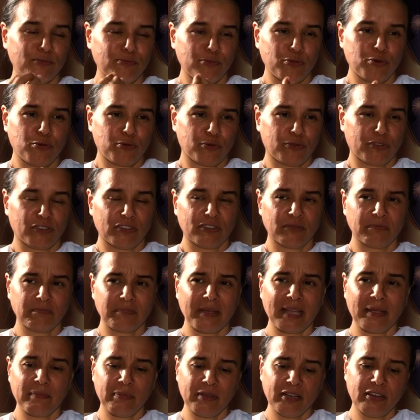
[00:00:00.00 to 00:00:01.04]
mood.
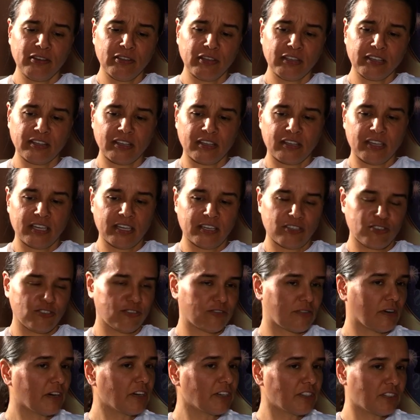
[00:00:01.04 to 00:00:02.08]
Maybe not in a
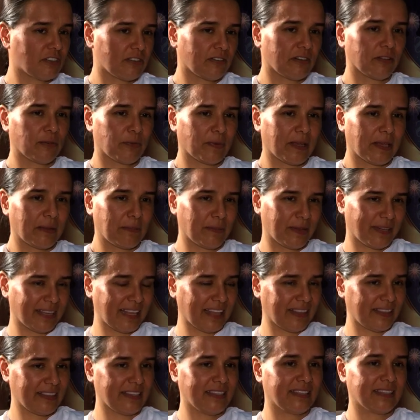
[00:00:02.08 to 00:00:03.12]
structural way, but
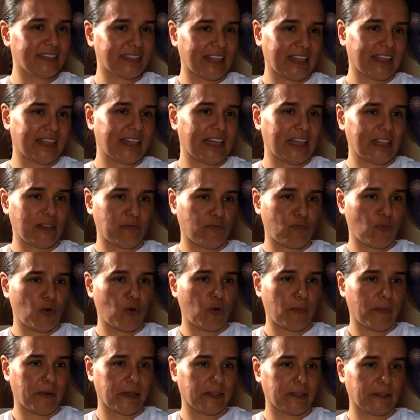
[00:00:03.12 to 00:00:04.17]
at least at that
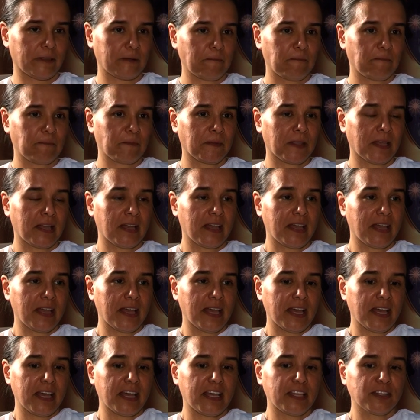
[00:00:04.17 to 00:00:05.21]
moment.
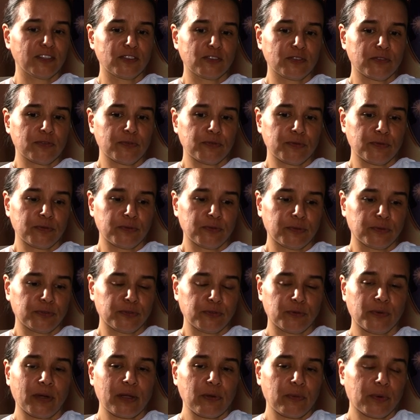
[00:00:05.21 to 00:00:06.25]
And so,
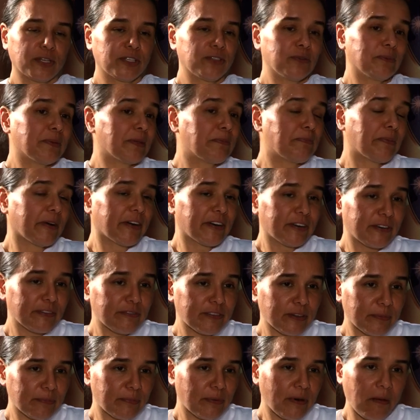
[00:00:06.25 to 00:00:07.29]
do I want to be part of
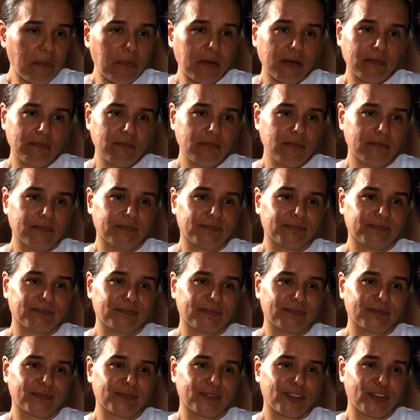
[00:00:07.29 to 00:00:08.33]
the problem?
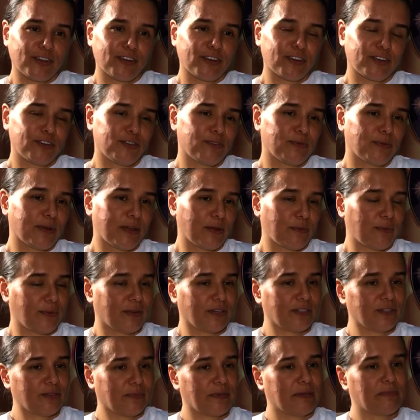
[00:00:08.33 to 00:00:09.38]
Or do I
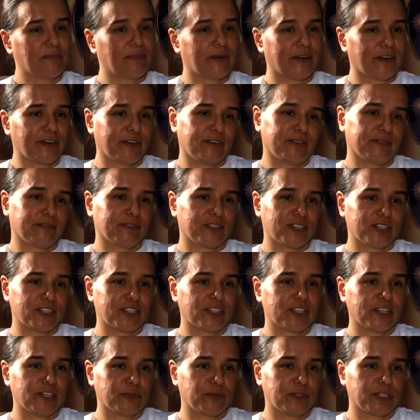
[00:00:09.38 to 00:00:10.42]
want to be part of the
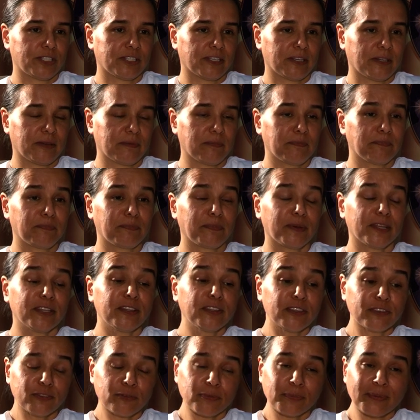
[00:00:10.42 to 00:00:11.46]
solution?
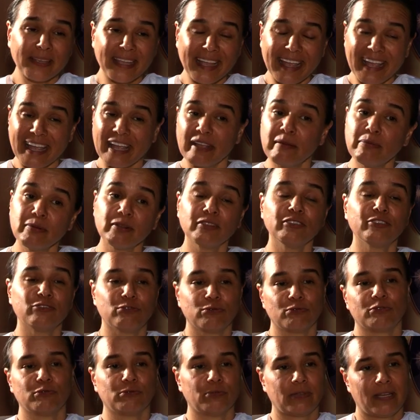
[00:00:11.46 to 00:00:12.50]
But to be able
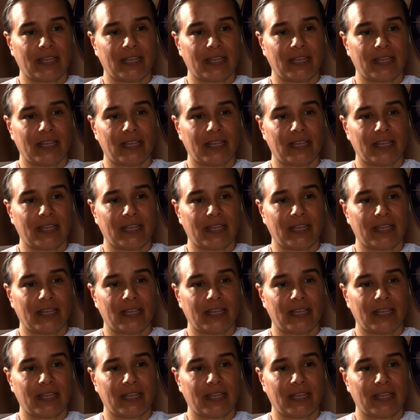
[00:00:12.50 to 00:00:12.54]
to do